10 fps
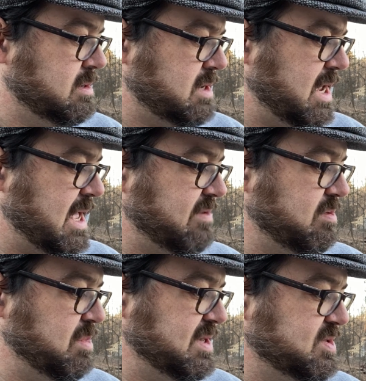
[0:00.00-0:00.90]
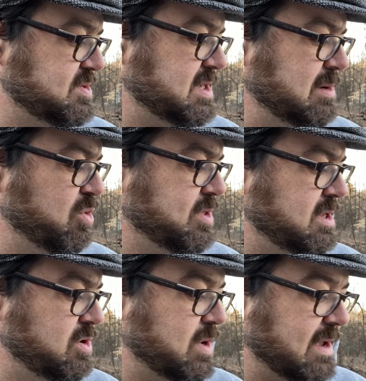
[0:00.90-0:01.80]
I haven't measles any more than
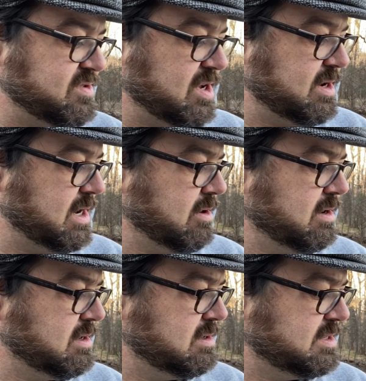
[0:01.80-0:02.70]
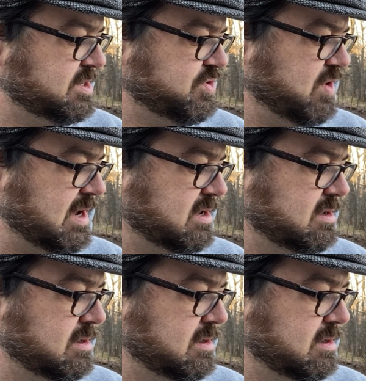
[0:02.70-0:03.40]
you have, shouted Eric. It's a trick.